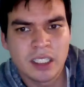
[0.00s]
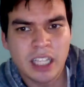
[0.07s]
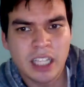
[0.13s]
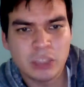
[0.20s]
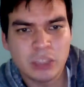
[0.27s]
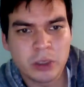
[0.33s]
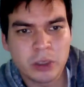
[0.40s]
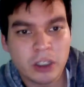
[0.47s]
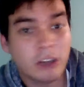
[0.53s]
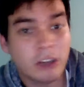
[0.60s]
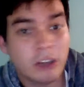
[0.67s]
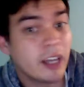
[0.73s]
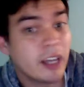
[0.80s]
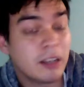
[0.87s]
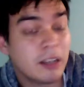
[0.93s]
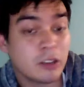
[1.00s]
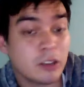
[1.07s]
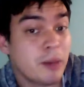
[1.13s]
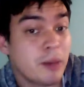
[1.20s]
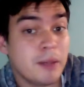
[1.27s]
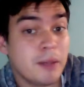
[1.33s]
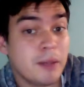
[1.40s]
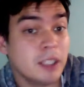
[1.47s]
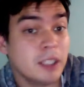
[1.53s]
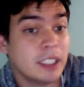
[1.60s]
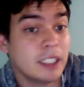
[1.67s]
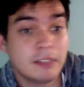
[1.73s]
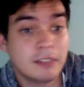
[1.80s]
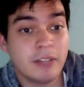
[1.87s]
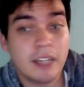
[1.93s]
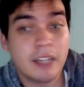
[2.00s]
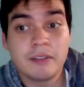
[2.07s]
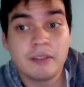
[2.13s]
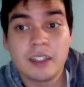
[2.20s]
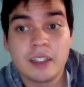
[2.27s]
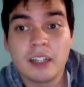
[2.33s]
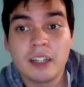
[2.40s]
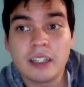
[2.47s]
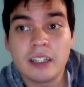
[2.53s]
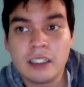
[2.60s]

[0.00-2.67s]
That's weird. Okay, so maybe it is lesson 5. Okay.